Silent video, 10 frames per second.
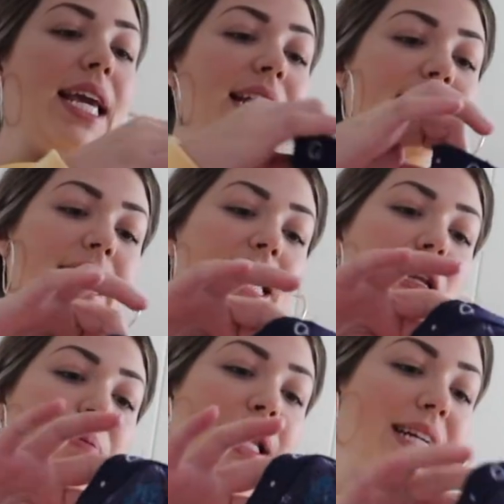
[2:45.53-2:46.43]
He's gonna get
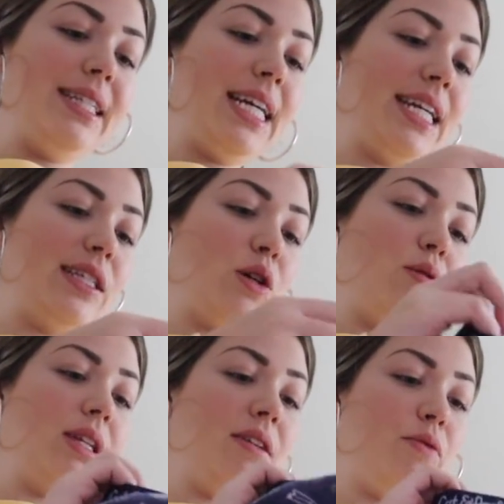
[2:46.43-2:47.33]
a plane ticket to go
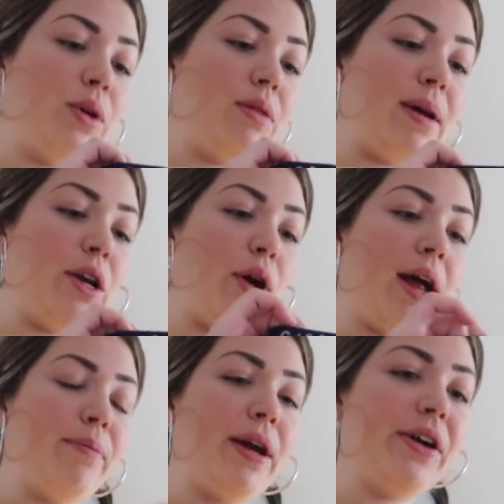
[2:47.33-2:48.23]
live with my
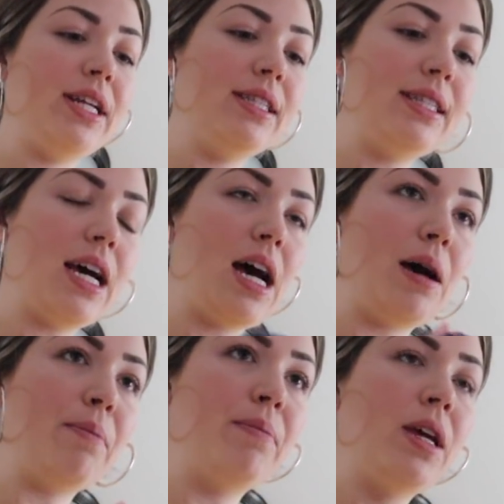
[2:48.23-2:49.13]
grandparents
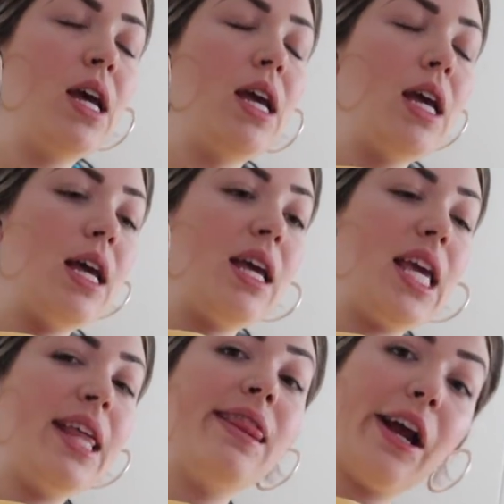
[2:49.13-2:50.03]
um,
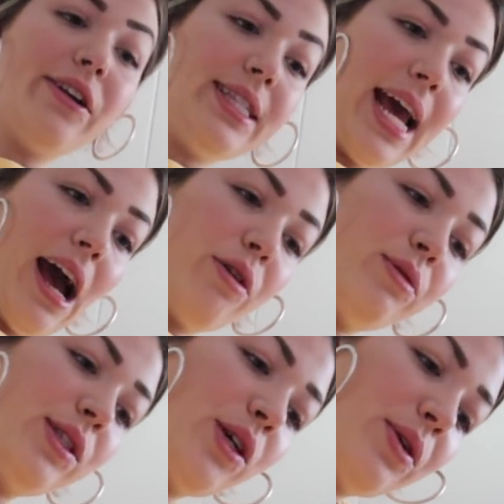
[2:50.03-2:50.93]
in their
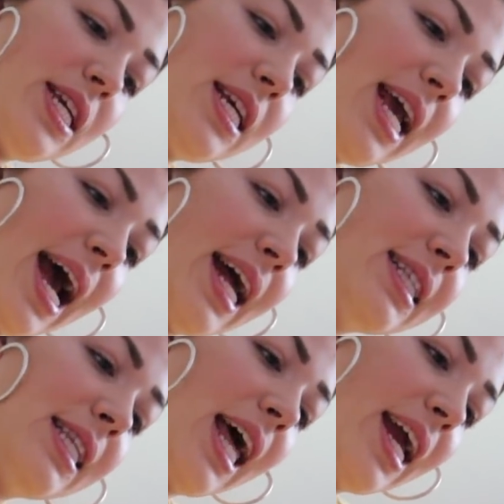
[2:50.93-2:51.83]
town. So he
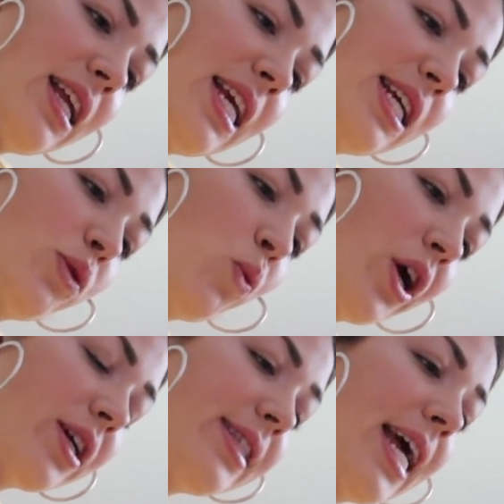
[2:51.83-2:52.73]
has line, he has
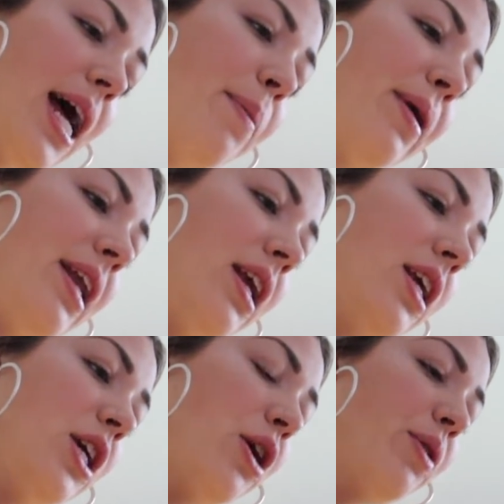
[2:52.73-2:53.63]
work set up and
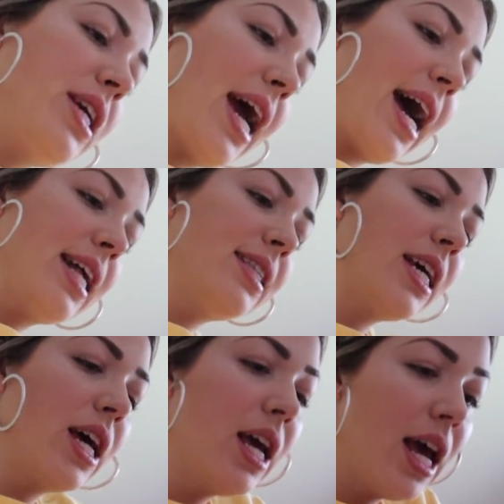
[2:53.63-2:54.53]
you know, he has
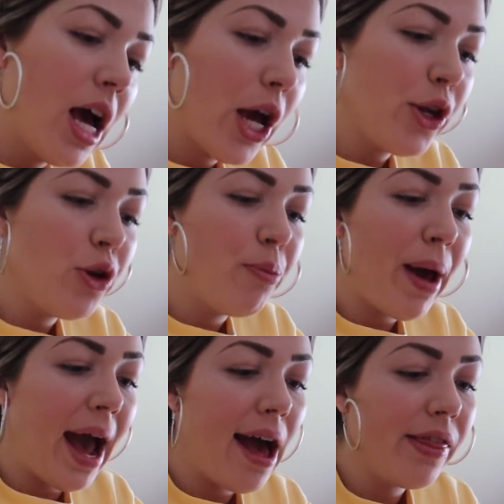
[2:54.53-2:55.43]
a new
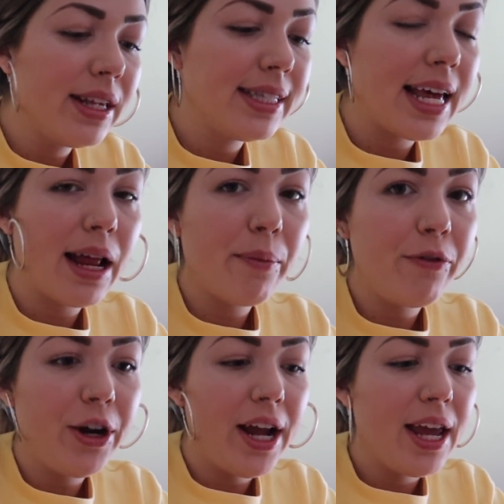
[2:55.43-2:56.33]
path set up
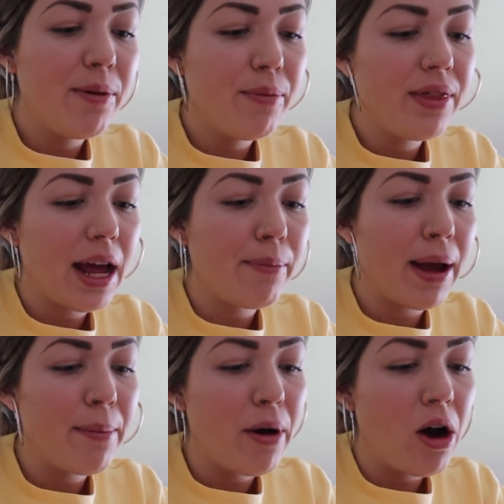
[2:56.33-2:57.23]
for him that
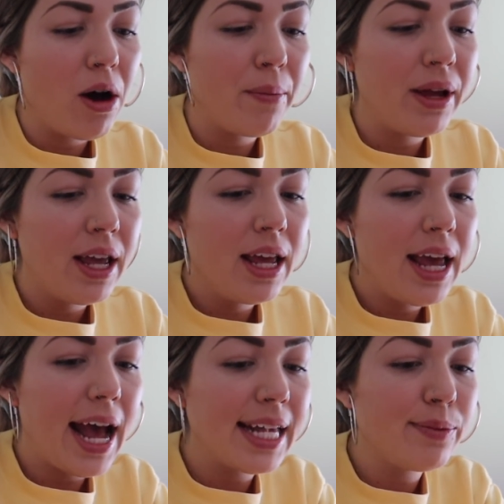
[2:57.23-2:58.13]
my mom
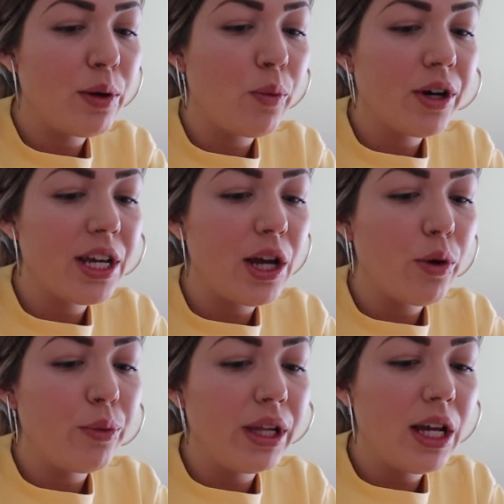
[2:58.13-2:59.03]
has been working
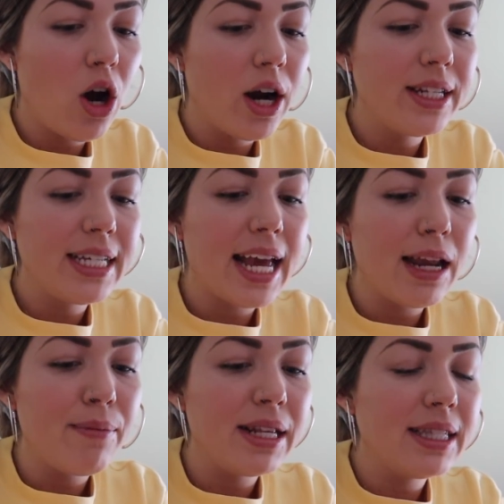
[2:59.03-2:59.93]
really hard to get
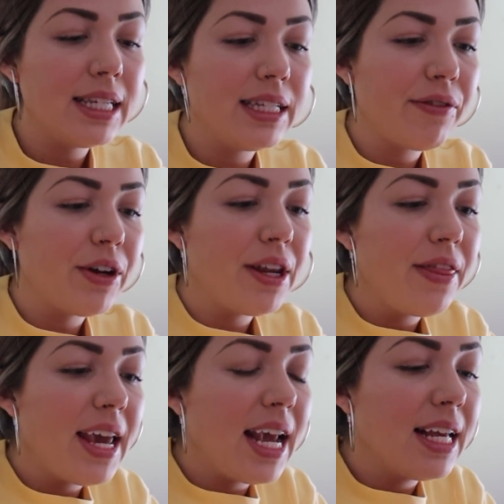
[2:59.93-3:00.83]
him into different
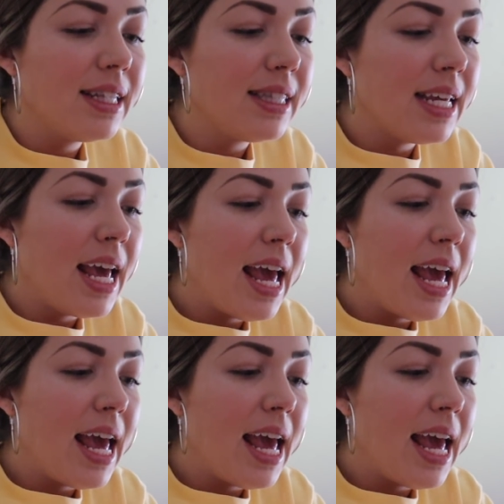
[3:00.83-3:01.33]
things